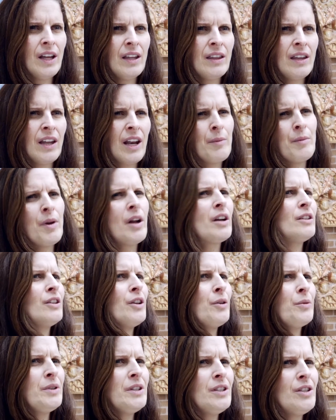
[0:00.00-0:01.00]
and that I'm not
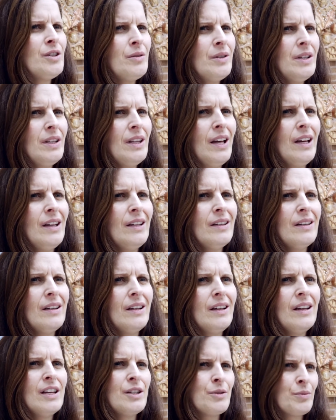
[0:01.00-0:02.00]
alone in doing that
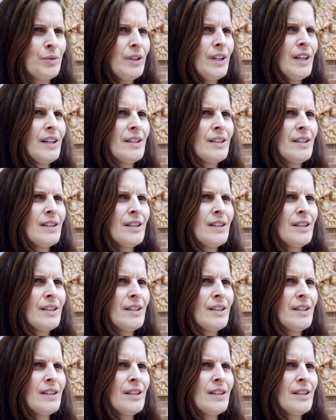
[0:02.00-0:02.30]
is really